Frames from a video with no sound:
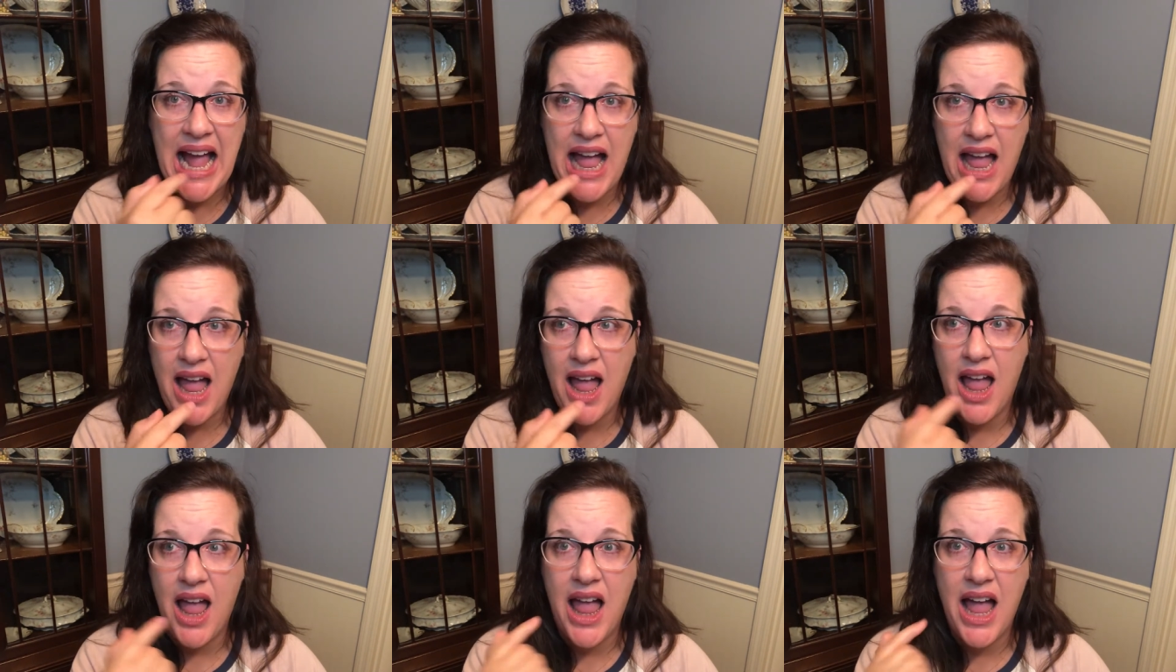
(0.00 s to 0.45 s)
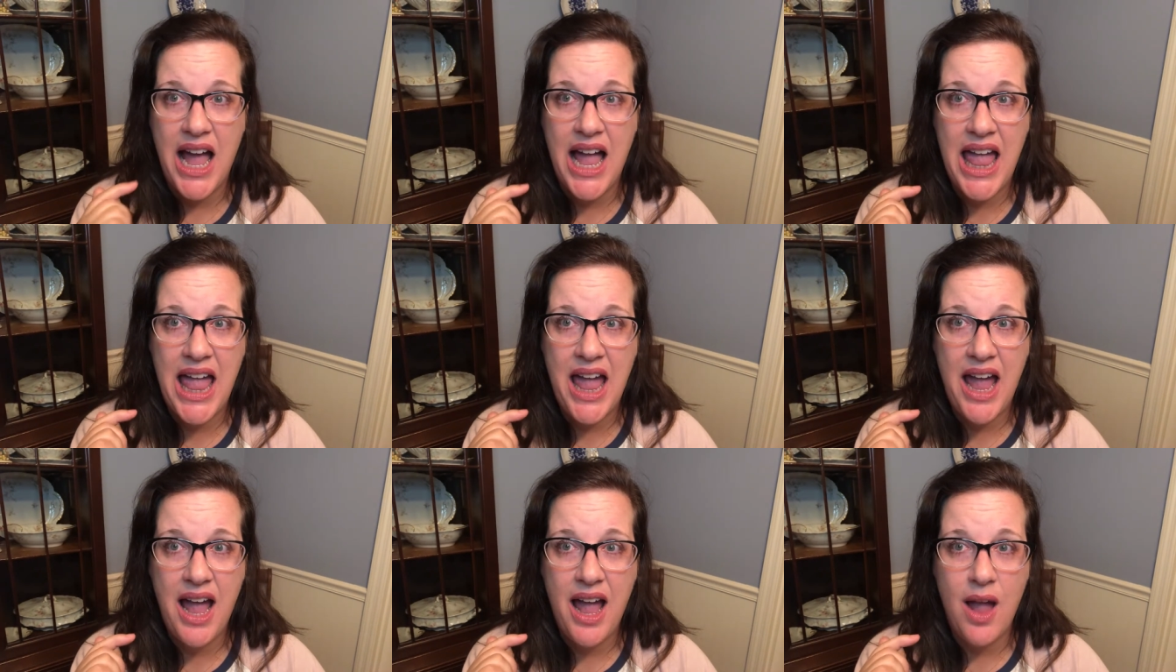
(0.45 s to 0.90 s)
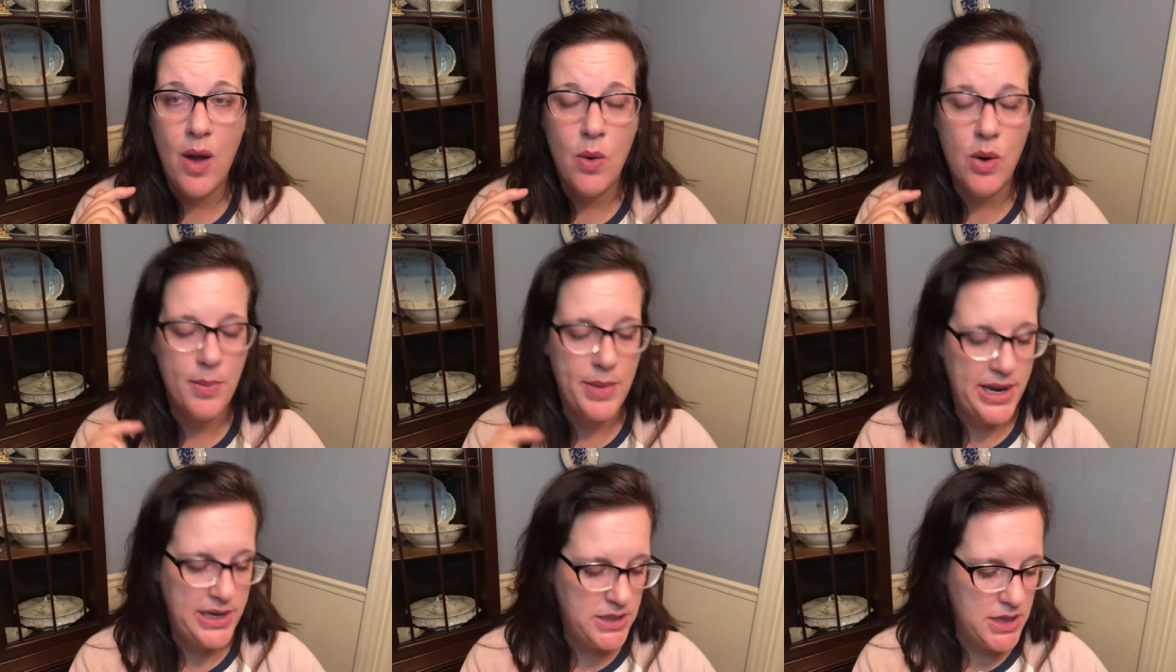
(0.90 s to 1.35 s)
uh,
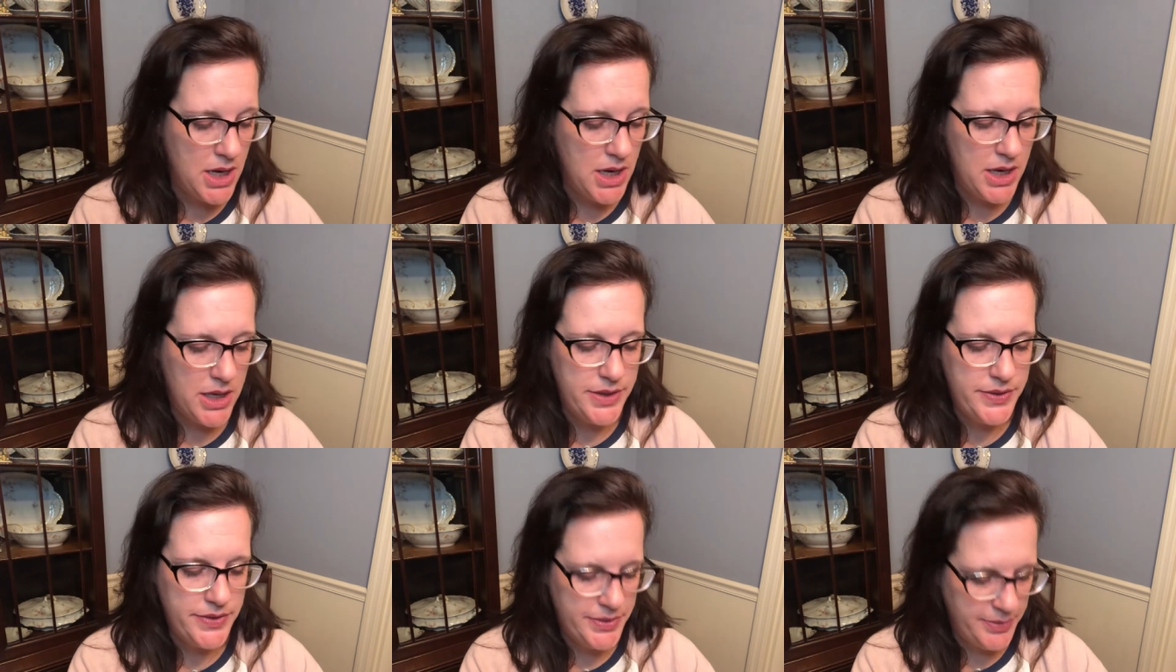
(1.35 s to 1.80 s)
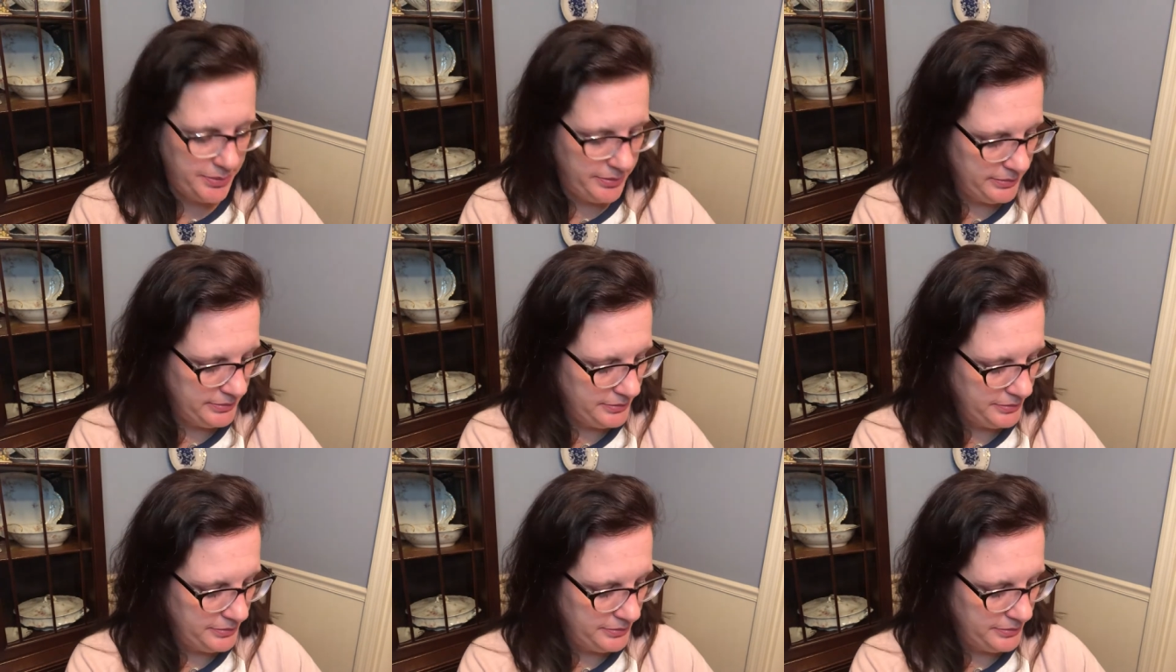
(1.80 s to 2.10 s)
where my tongue is.